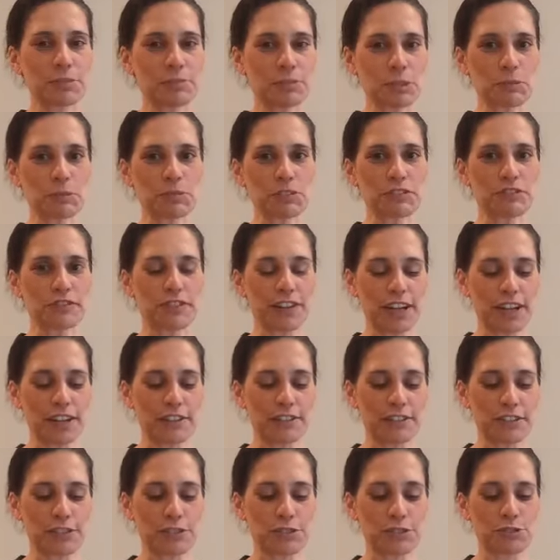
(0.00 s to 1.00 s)
number 5
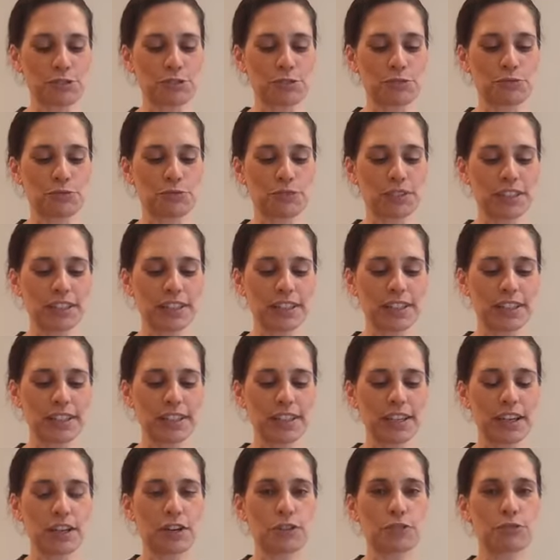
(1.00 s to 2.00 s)
is to really
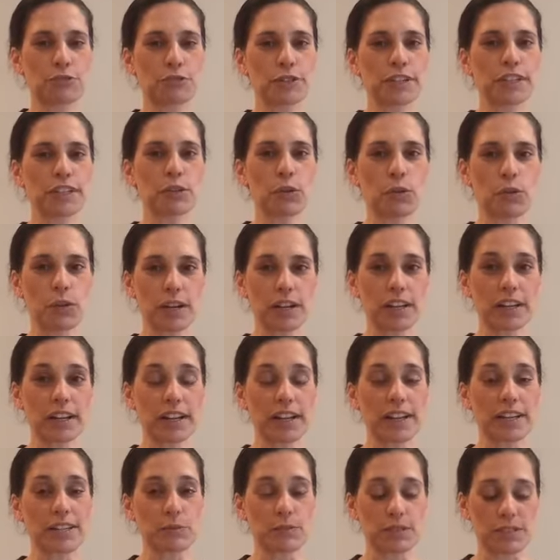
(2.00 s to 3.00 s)

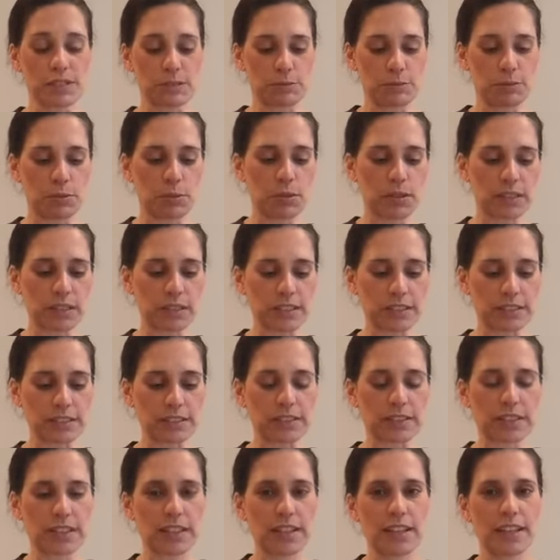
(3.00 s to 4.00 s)
reorganize what's
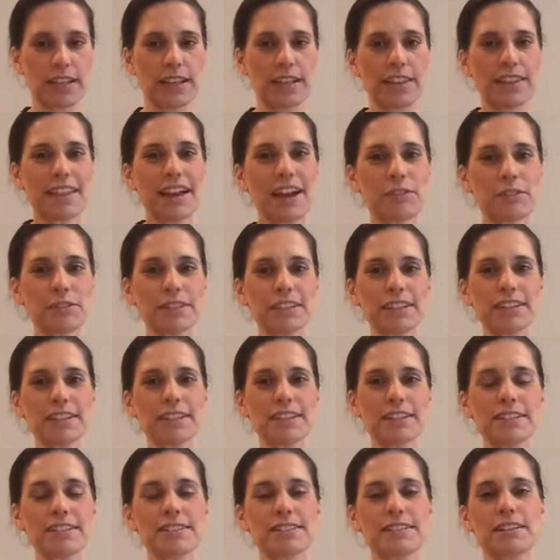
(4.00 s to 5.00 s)
important. That really
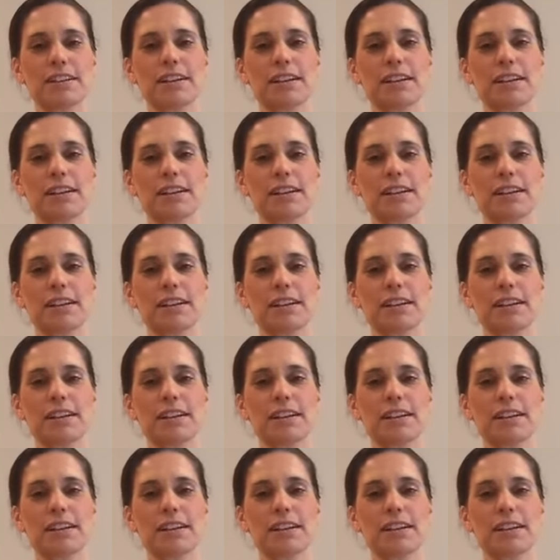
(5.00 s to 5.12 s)
is